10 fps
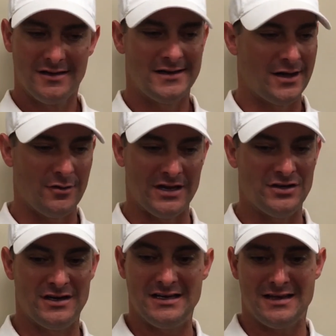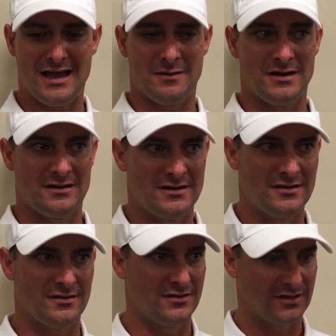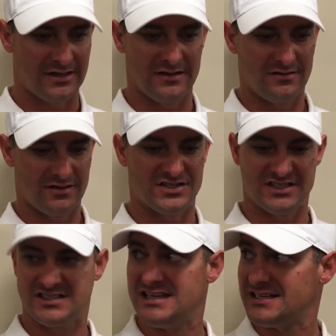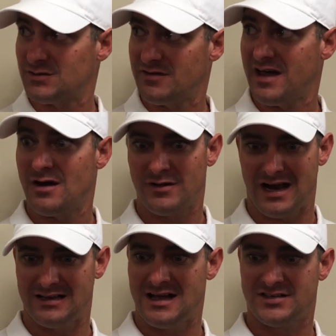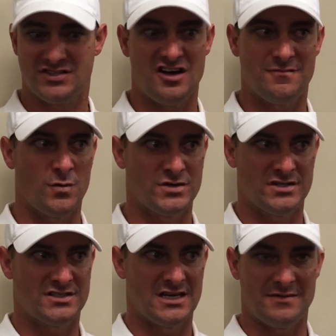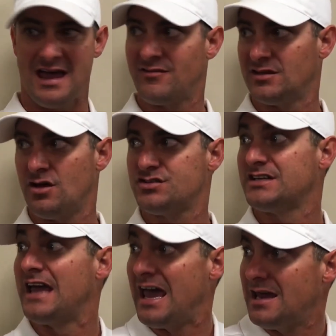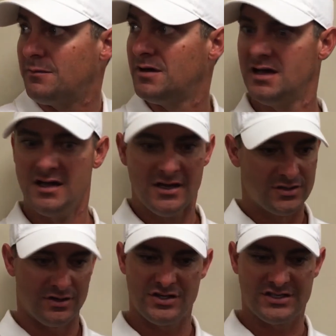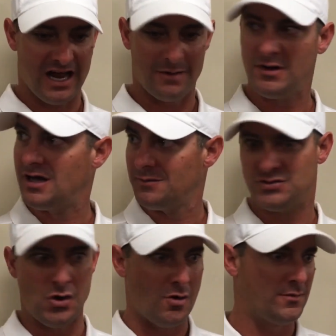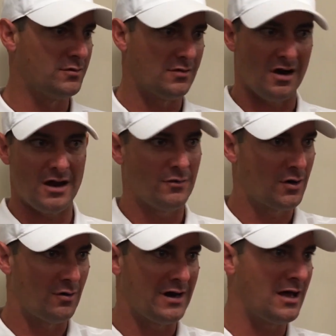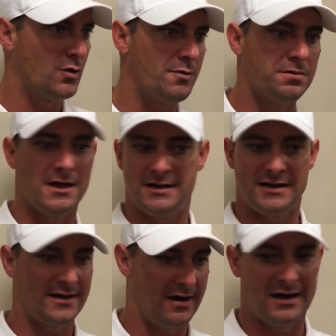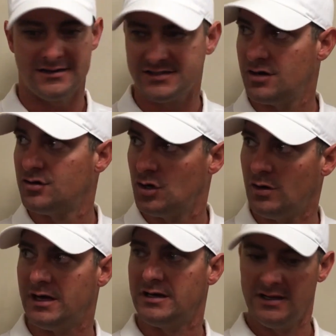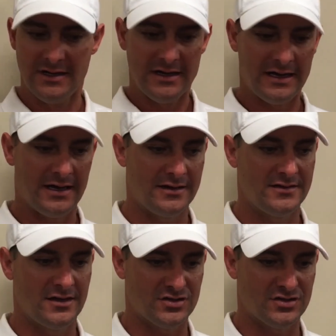You know, and you need that. I mean, you know, you look at the success that we've had. We got a lot of sophomores in this team that haven't lost a game. So it just kind of becomes normal. All right, we're going out. Who are we playing today? All right, let's go do it. And, you know,